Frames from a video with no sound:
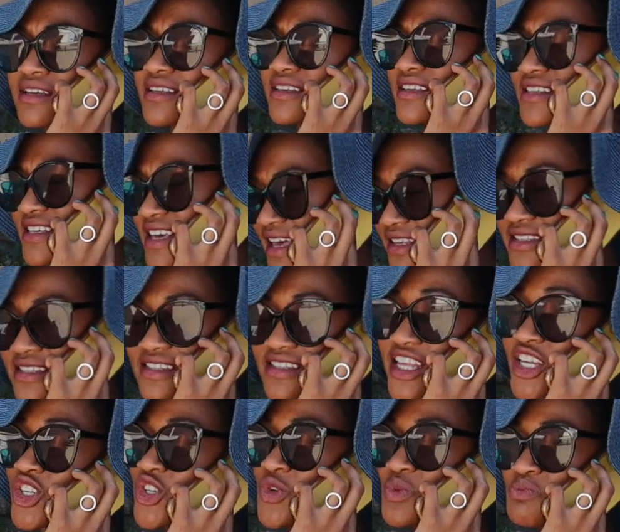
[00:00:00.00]
Yes,
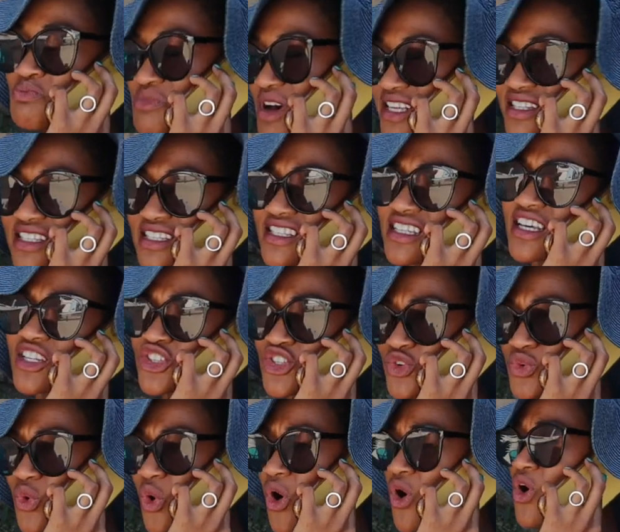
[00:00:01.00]
then you must
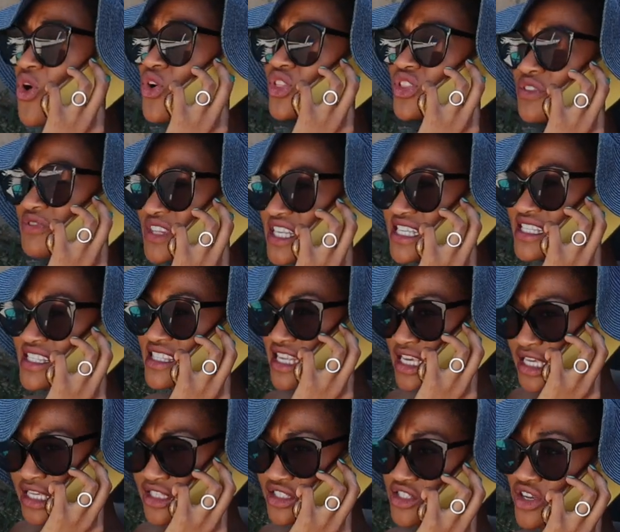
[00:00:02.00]
do all of these
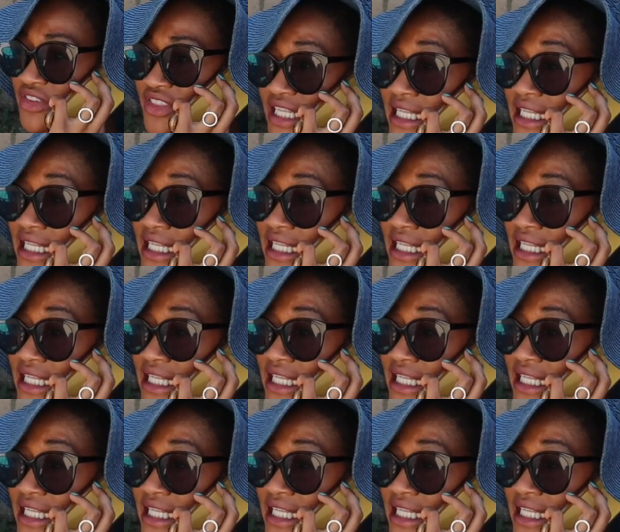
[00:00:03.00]
things on